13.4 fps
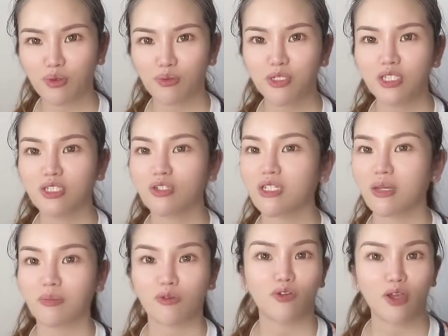which is going to take
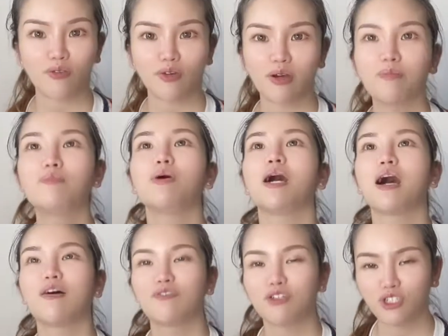me forever, but I
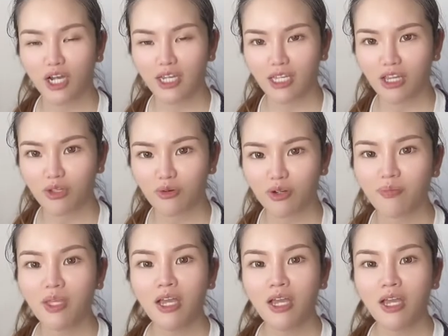have to try and get through it.